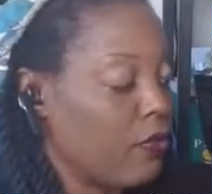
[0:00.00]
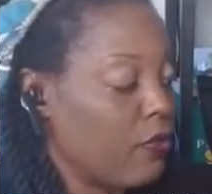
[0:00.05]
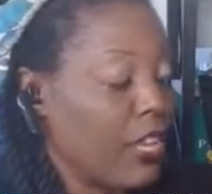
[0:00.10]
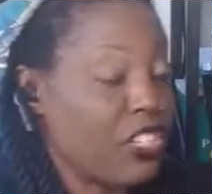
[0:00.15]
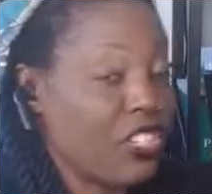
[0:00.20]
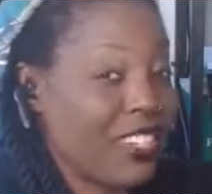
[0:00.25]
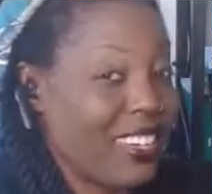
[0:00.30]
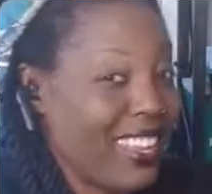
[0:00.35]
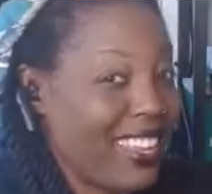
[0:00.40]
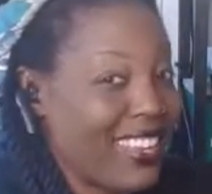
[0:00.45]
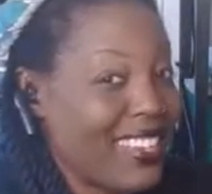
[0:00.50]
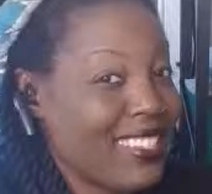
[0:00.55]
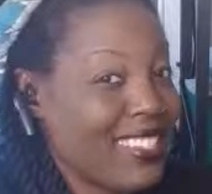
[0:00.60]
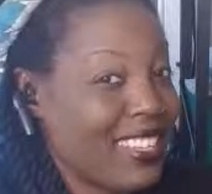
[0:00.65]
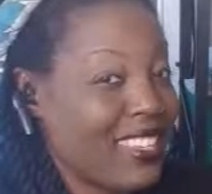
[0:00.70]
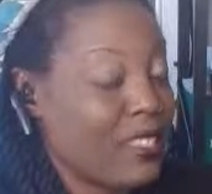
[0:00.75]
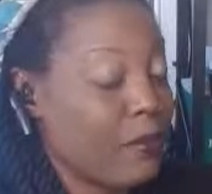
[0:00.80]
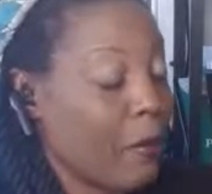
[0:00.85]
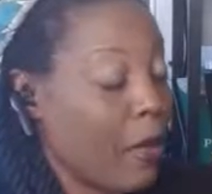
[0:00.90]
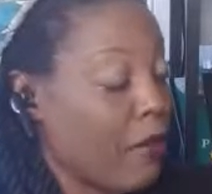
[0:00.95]
Vegenaise
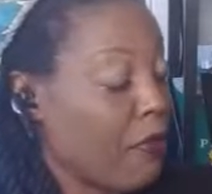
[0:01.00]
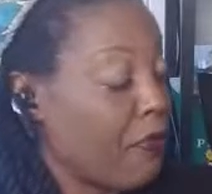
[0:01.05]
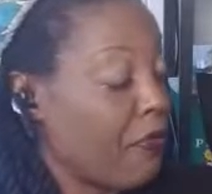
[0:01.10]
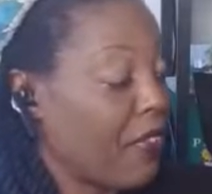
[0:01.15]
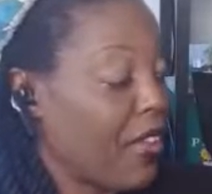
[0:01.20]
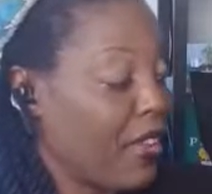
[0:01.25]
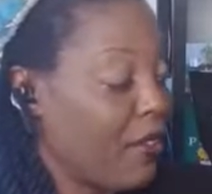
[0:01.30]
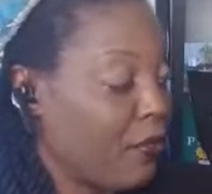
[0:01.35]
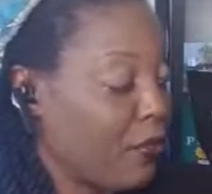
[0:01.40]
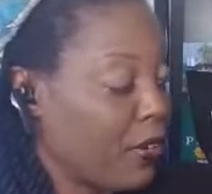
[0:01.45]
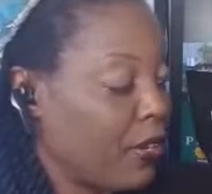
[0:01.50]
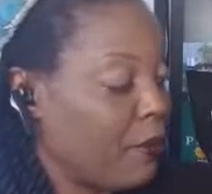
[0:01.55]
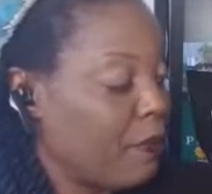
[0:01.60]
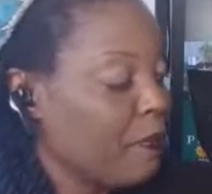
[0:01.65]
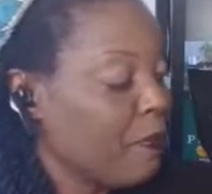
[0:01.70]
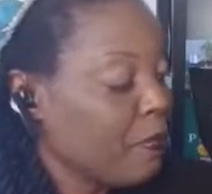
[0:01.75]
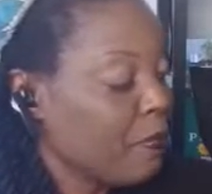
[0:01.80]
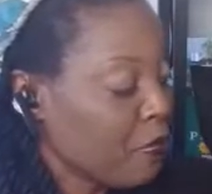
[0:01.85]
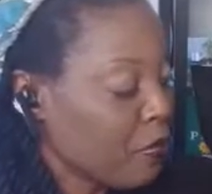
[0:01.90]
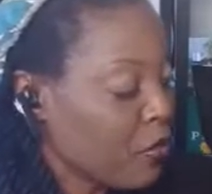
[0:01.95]
is my favorite.
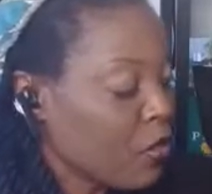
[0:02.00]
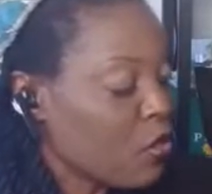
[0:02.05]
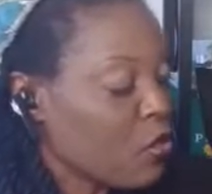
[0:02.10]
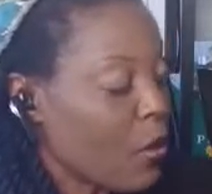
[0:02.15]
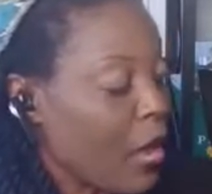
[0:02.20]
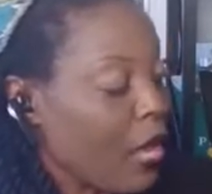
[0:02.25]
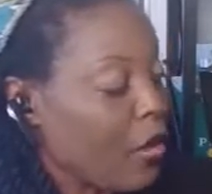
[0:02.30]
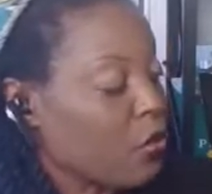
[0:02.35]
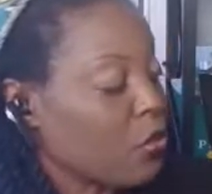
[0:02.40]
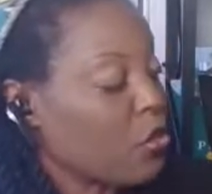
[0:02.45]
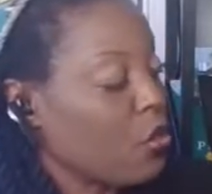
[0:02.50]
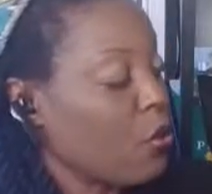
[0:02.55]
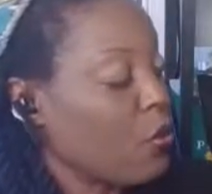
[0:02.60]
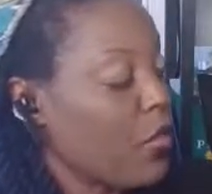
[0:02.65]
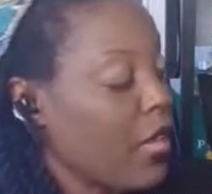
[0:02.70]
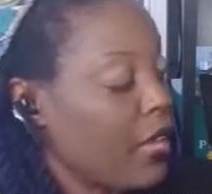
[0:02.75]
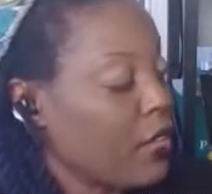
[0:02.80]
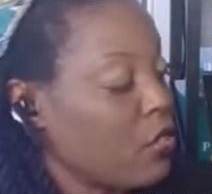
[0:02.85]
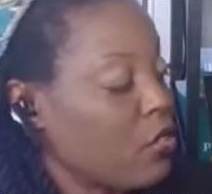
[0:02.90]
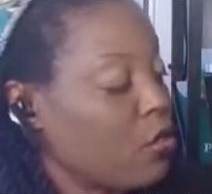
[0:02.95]
So I'll show
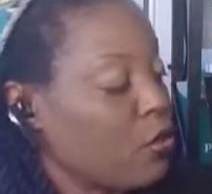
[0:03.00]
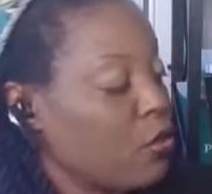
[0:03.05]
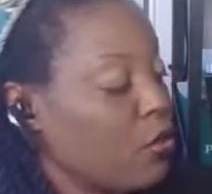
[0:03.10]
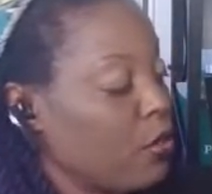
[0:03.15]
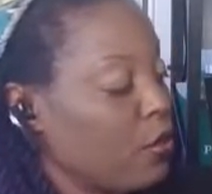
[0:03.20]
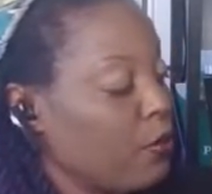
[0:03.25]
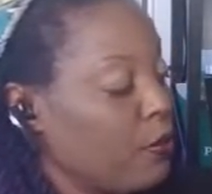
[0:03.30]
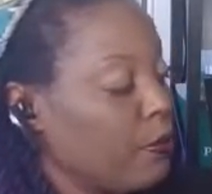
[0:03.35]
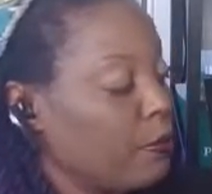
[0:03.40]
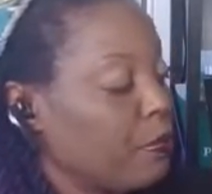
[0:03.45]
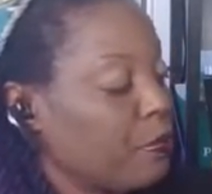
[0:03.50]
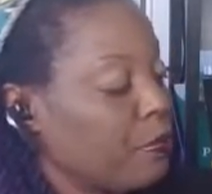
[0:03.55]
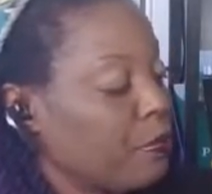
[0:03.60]
that to you.